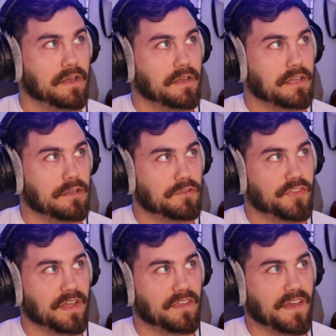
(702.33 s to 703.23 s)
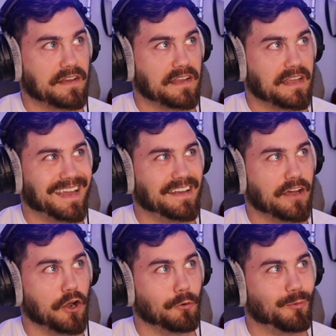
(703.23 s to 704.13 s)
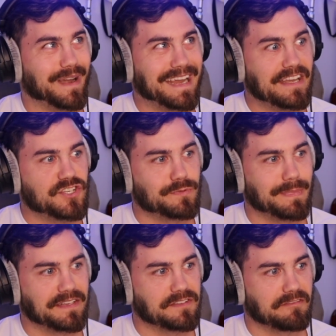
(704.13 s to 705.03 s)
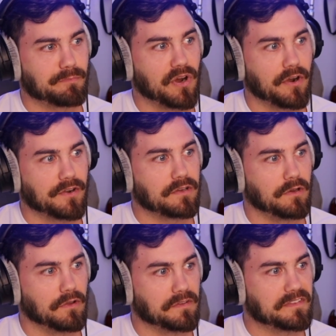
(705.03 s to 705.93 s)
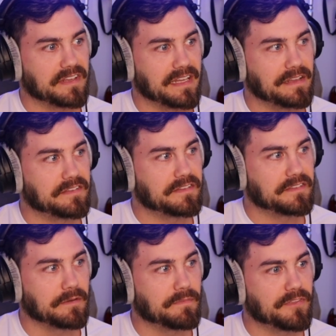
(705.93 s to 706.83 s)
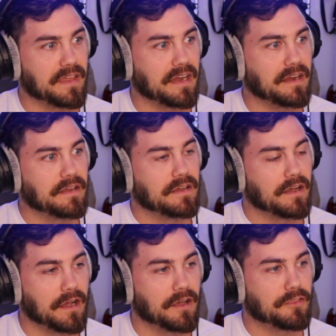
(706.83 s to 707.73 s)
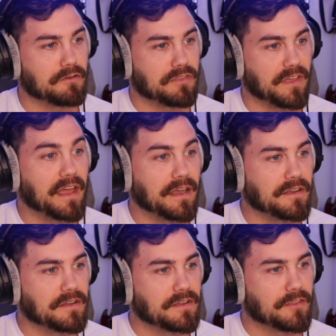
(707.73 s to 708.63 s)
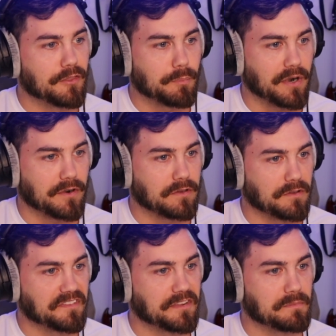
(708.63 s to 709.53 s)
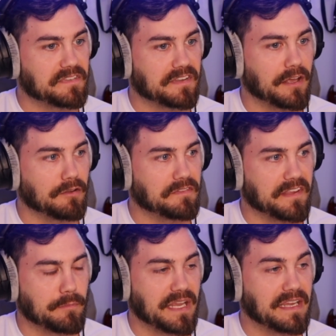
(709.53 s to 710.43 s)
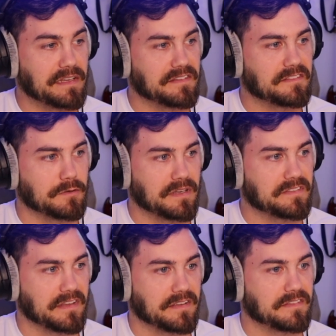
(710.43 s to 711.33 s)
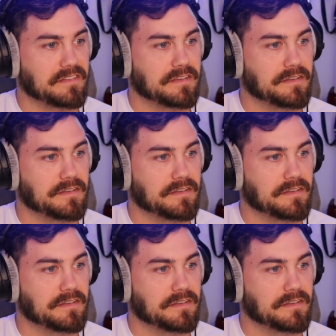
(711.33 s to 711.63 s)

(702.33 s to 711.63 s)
You think that an arrangement of particles is something other than the particles themselves that begins to exist?